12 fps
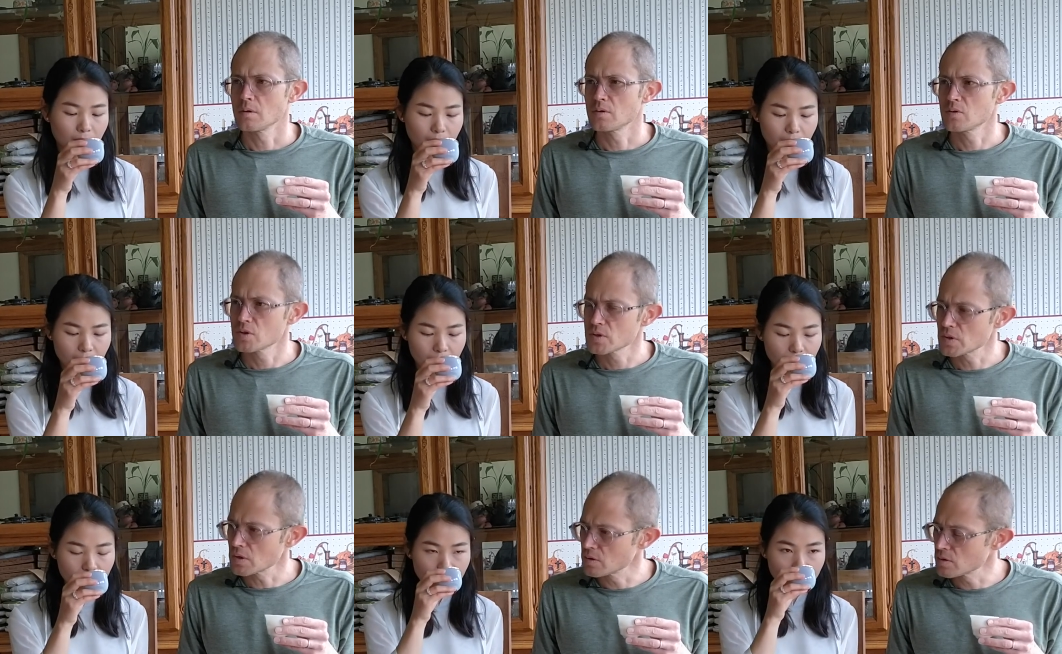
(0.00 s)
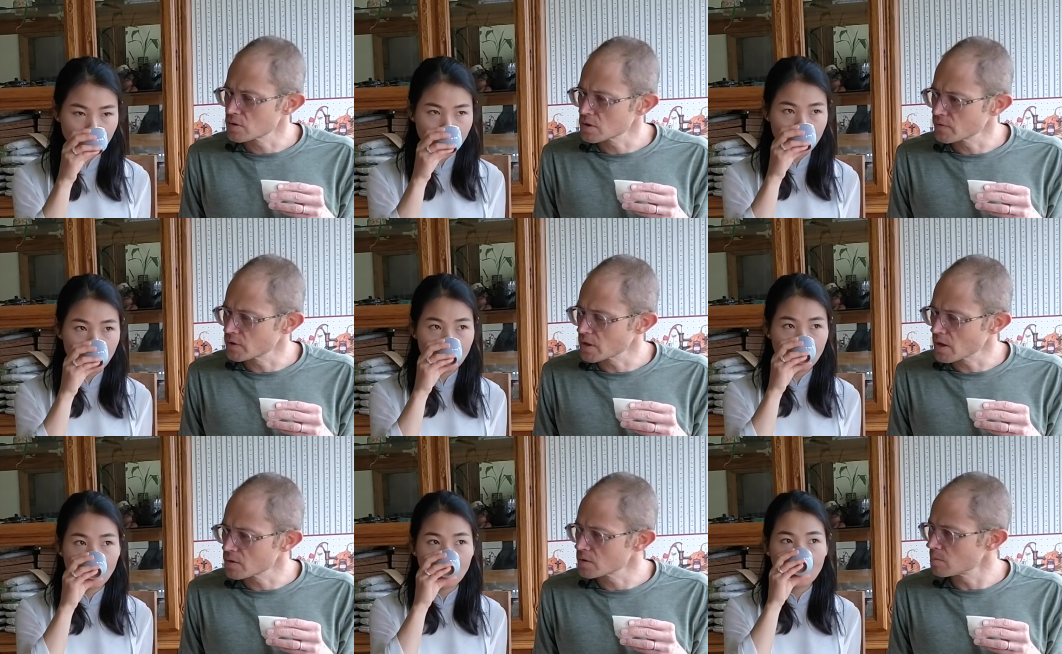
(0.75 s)
Speaker 1: just under seven
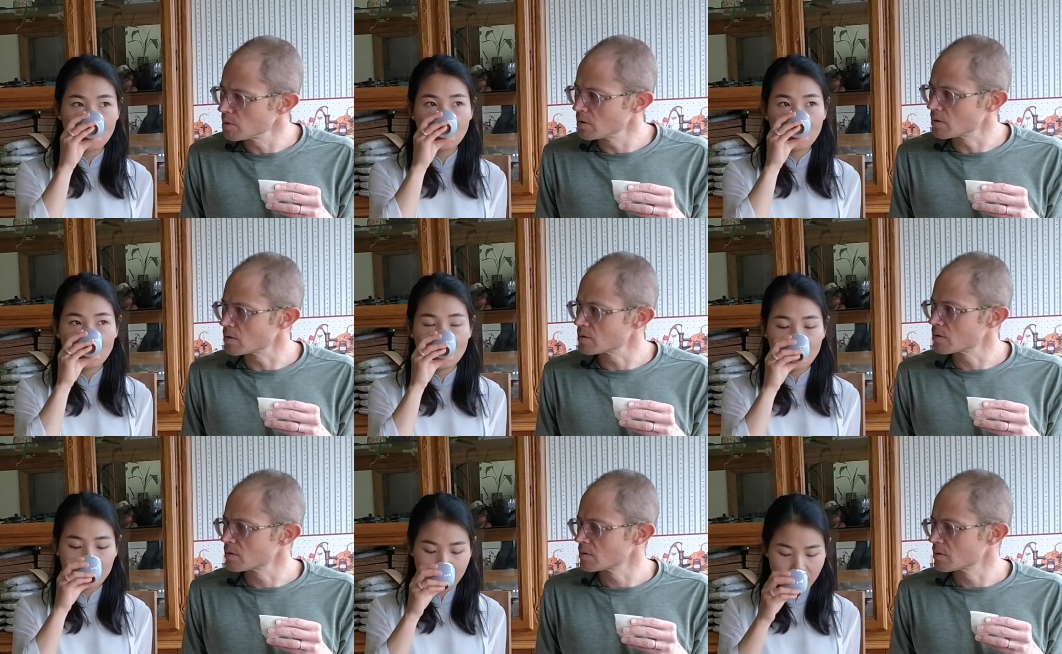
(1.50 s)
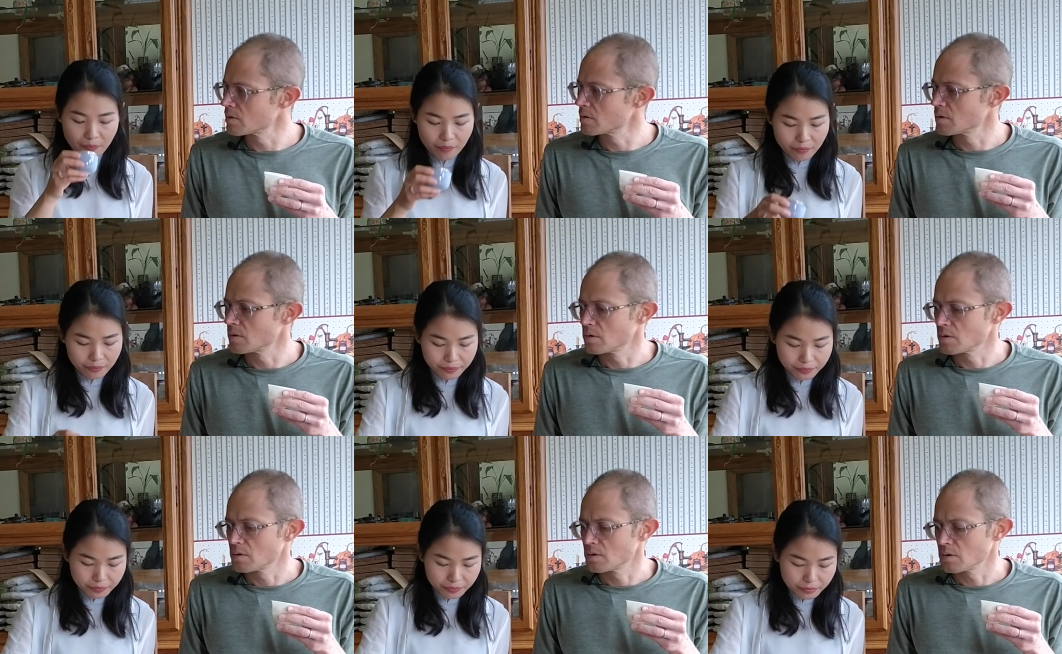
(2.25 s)
thousand meters,
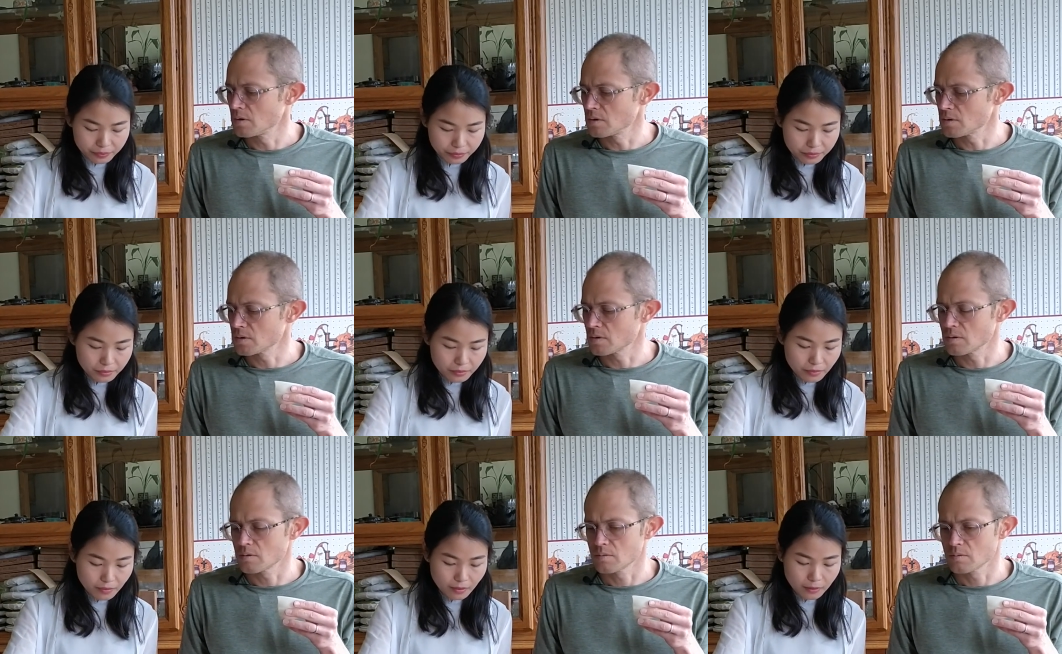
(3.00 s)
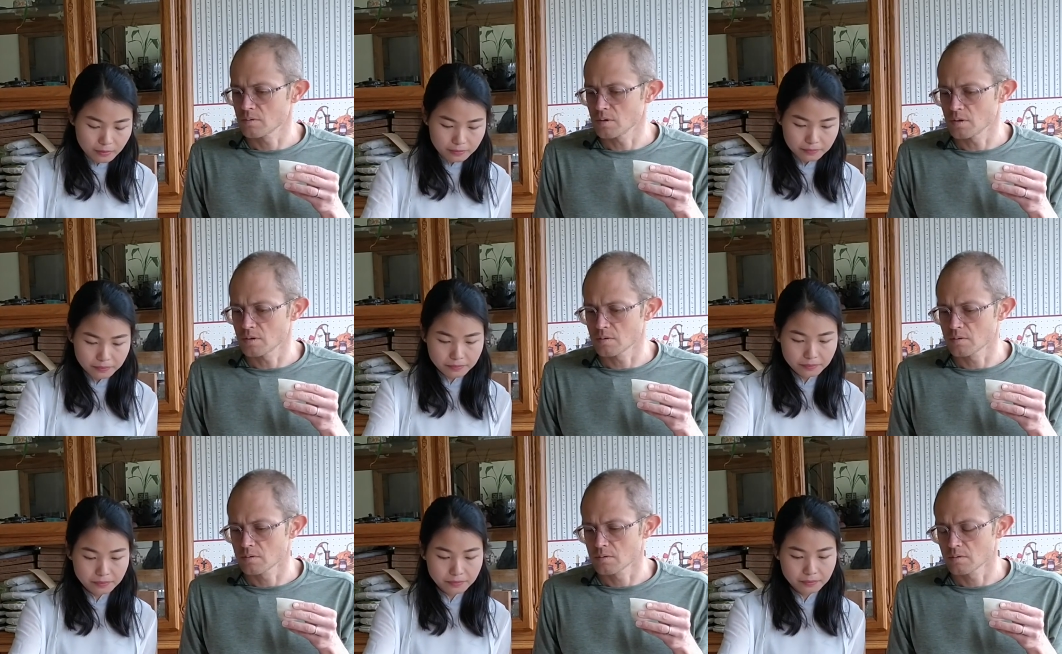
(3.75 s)
you know, so, you know,
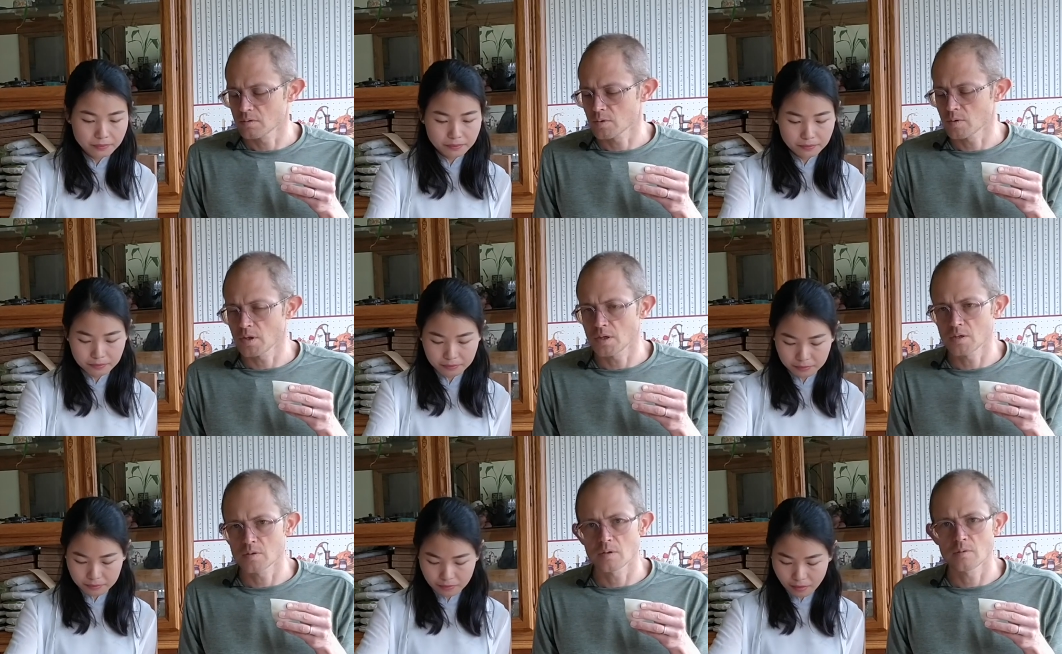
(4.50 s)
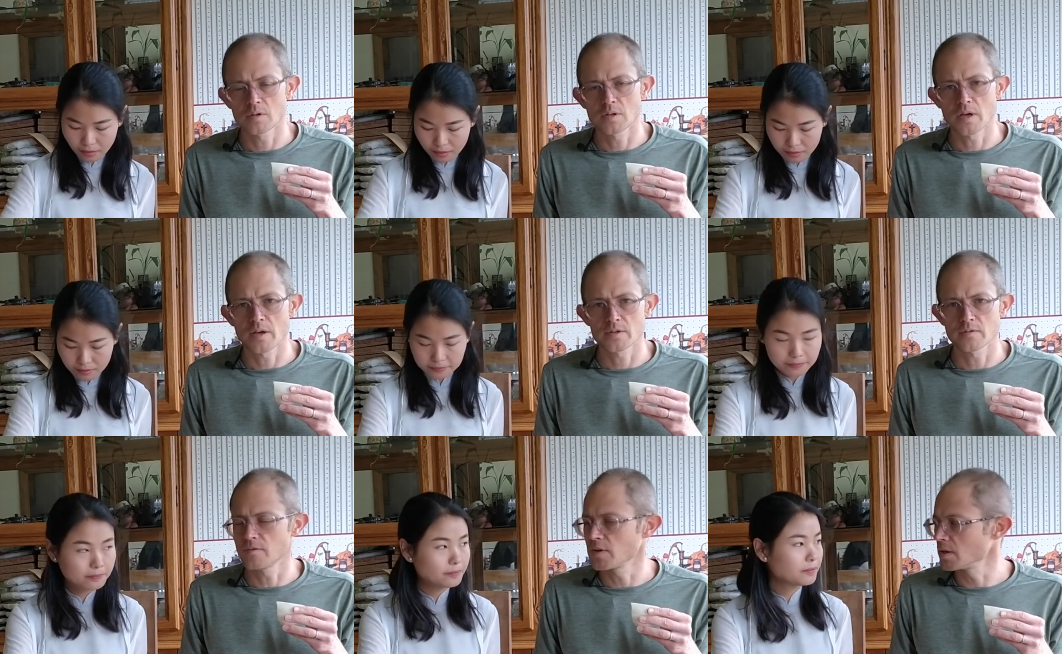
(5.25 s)
twenty, twenty-one
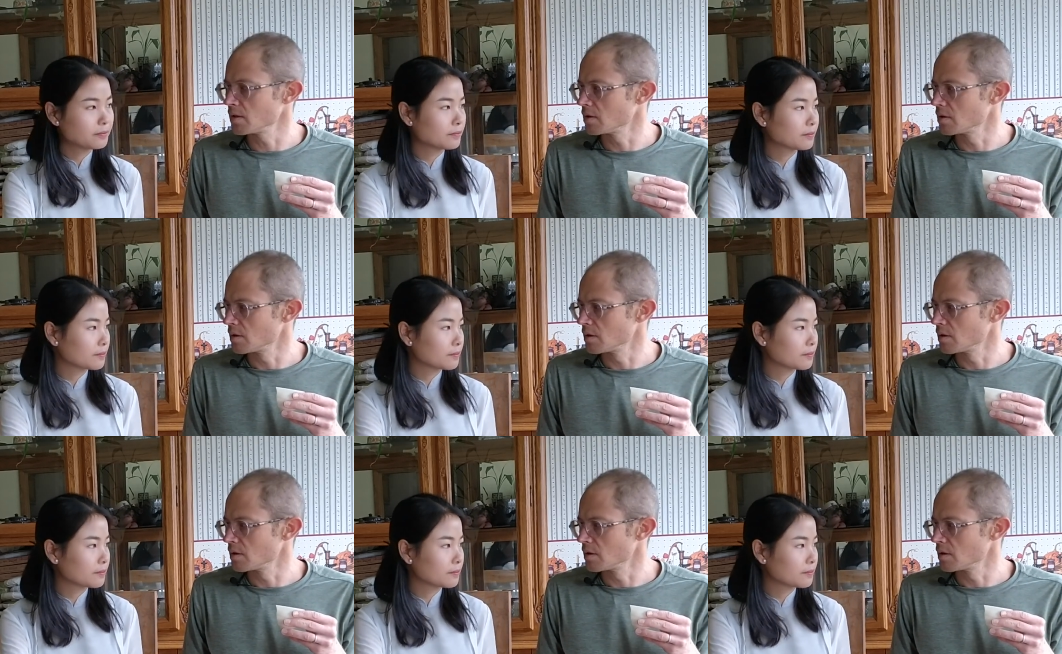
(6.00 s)
thousand feet.